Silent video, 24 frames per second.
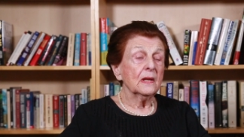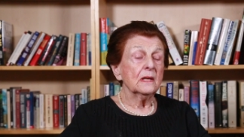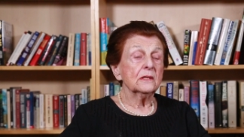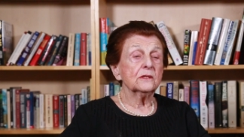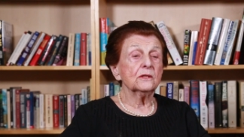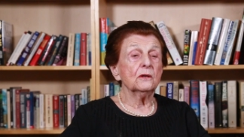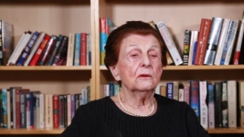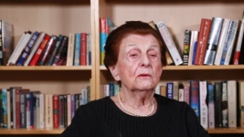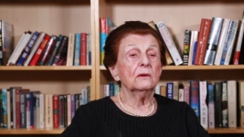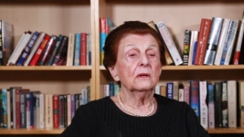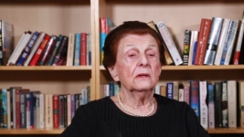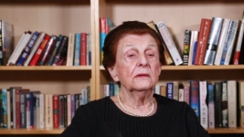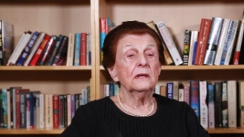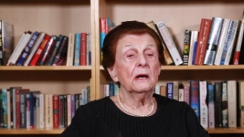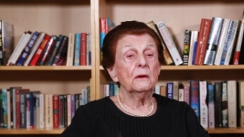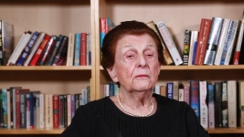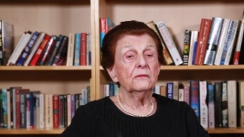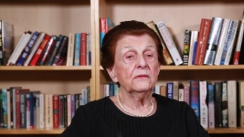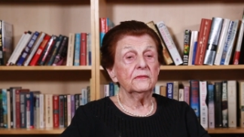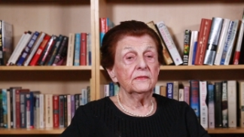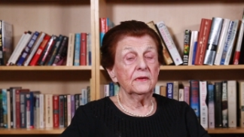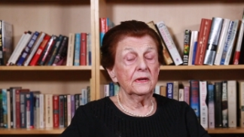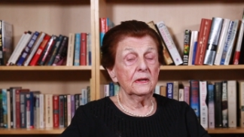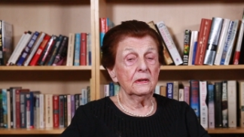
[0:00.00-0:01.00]
So now
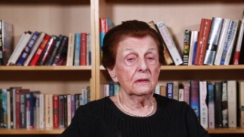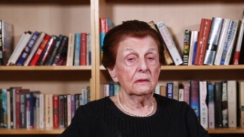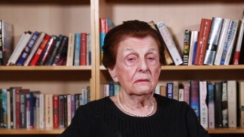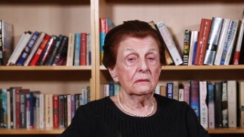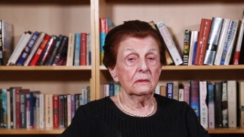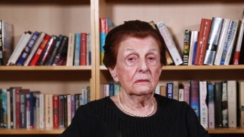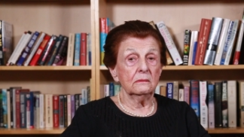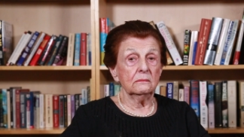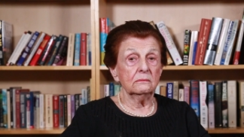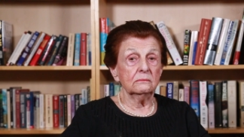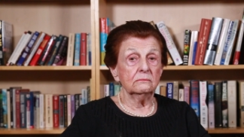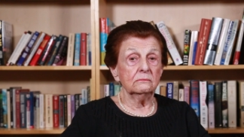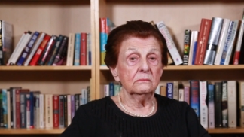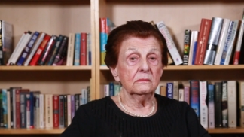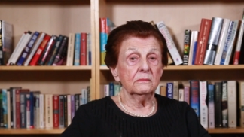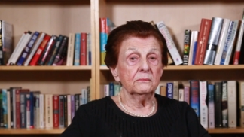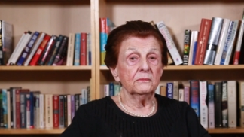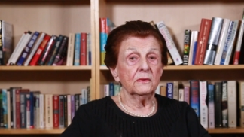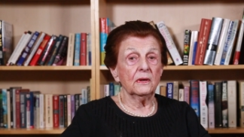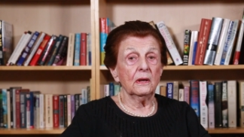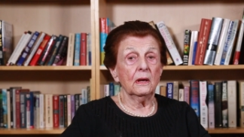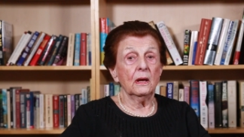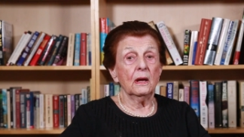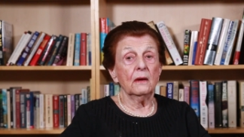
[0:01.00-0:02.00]
we were
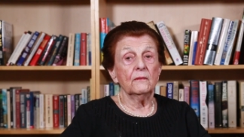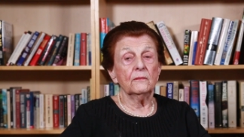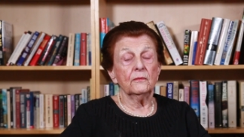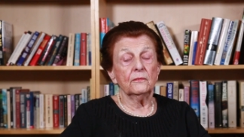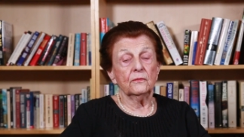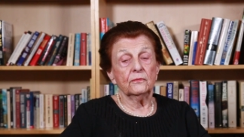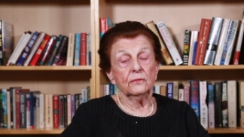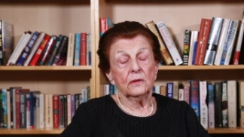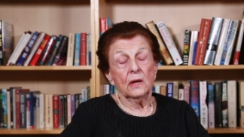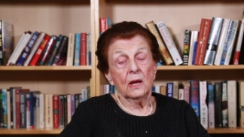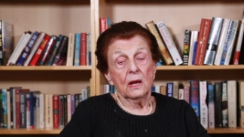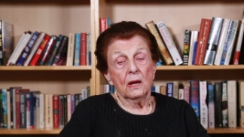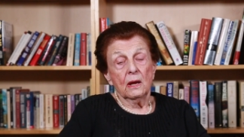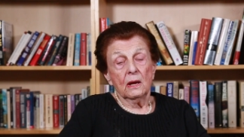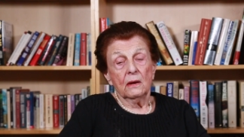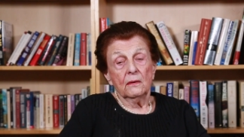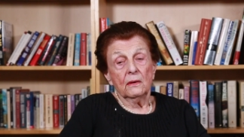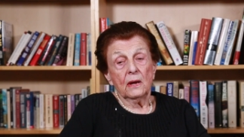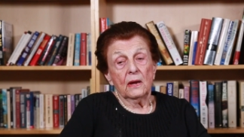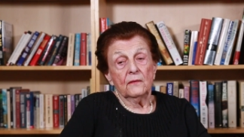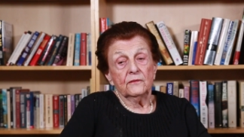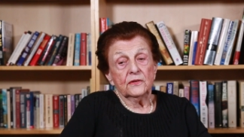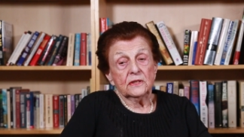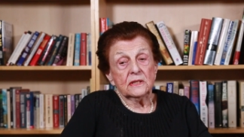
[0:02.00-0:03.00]

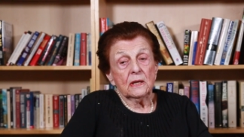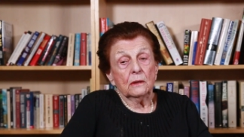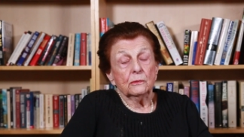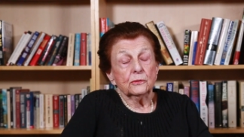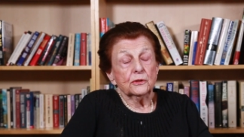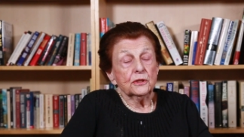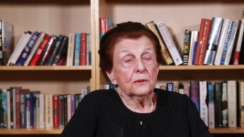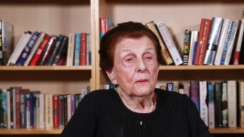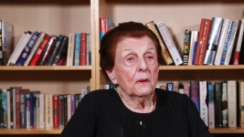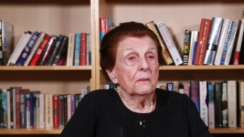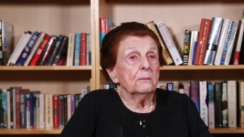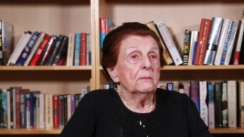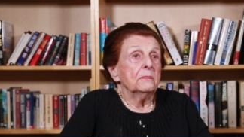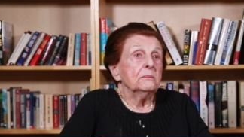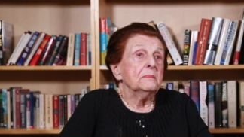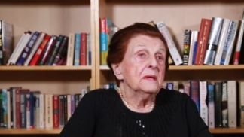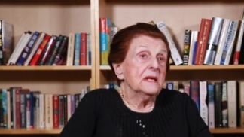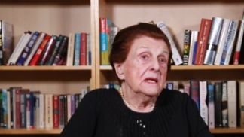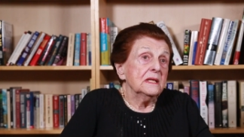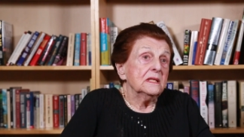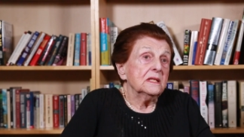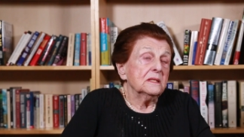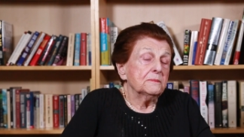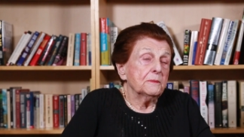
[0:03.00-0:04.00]
without
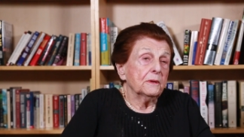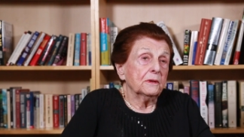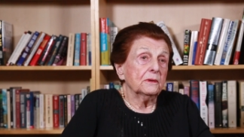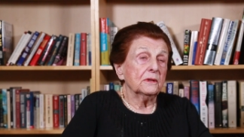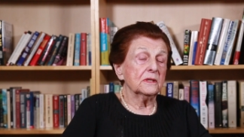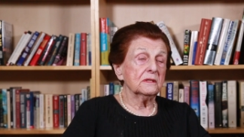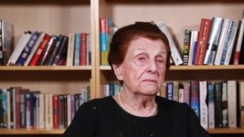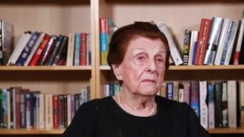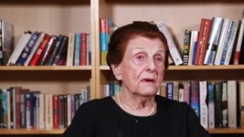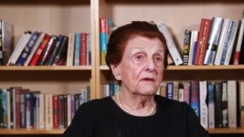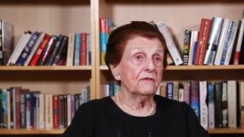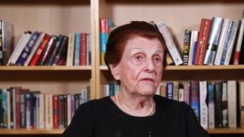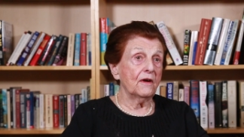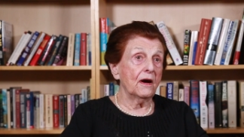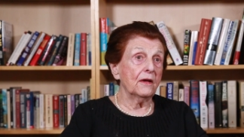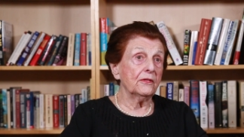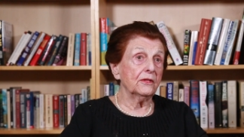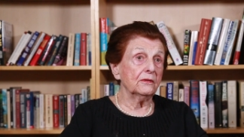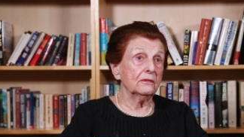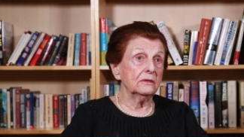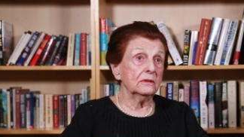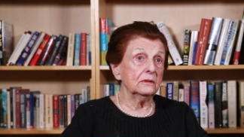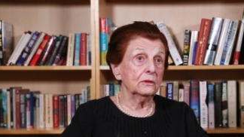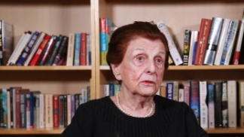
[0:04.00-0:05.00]
means because my
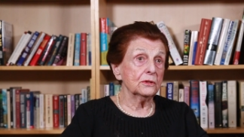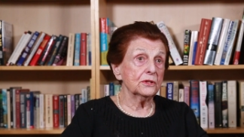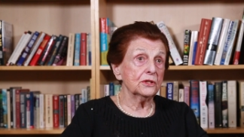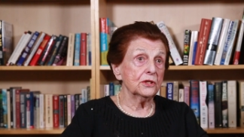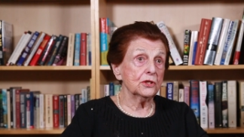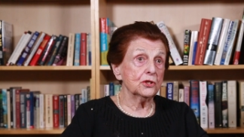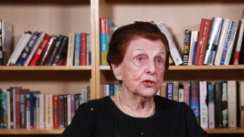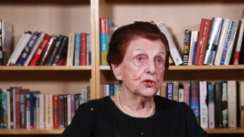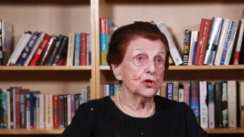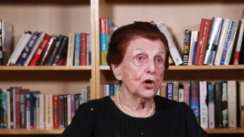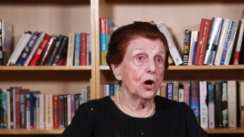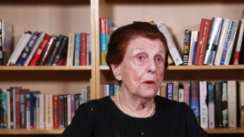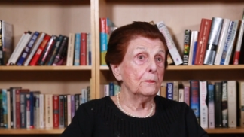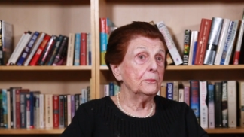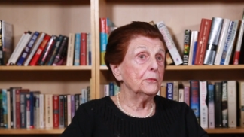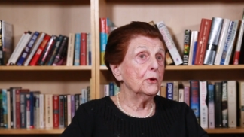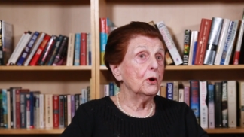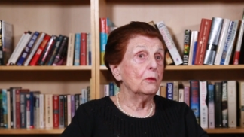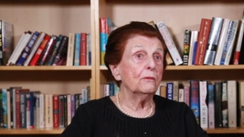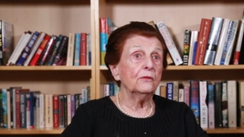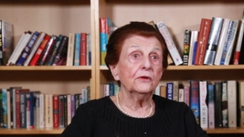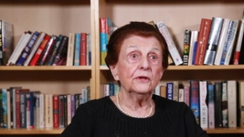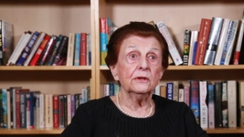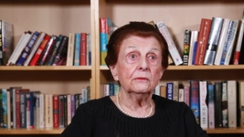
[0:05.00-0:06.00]
father lost his job.
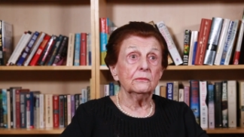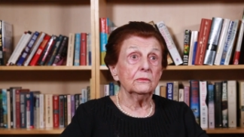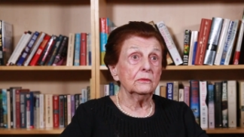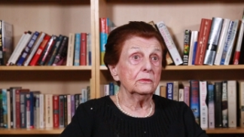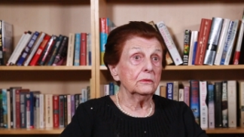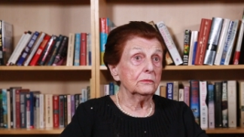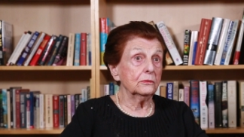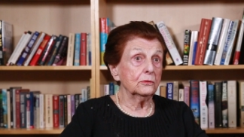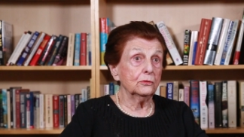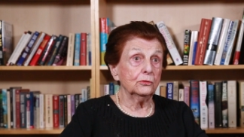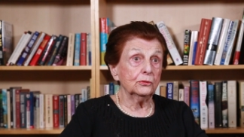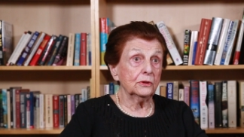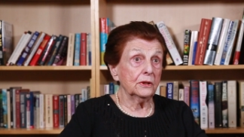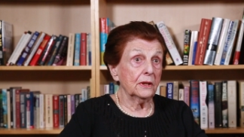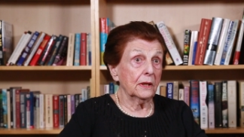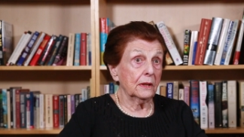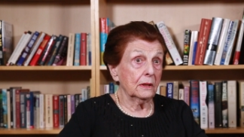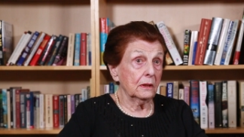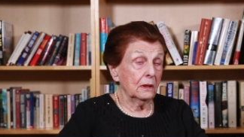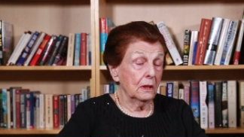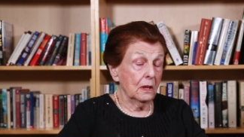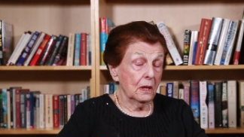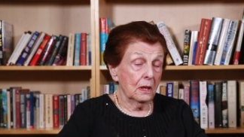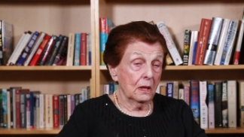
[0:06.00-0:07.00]
Nobody could
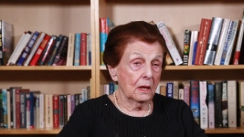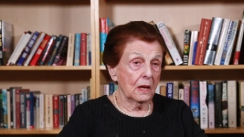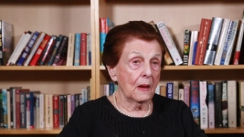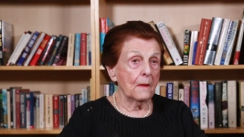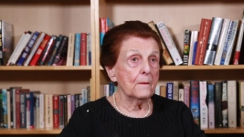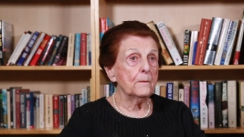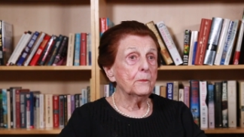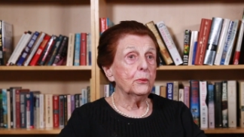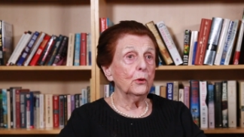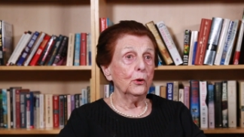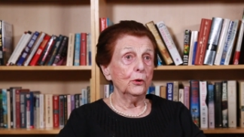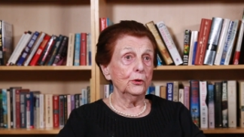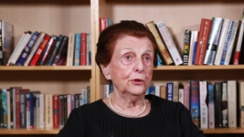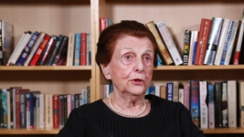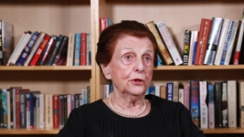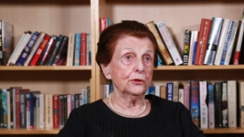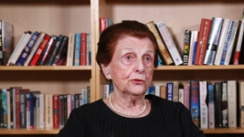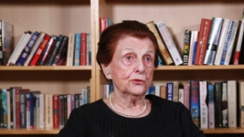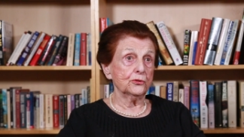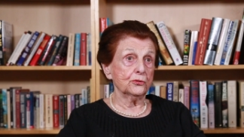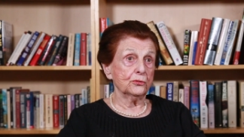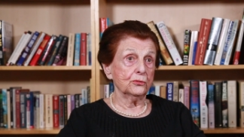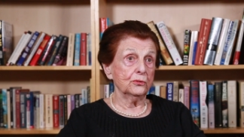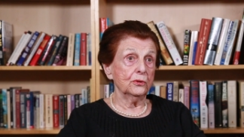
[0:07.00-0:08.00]
employ a
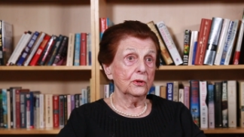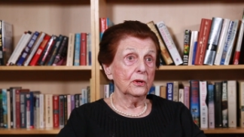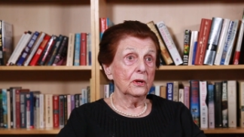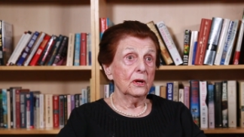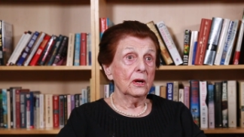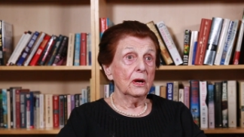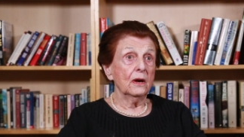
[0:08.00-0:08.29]
Jew.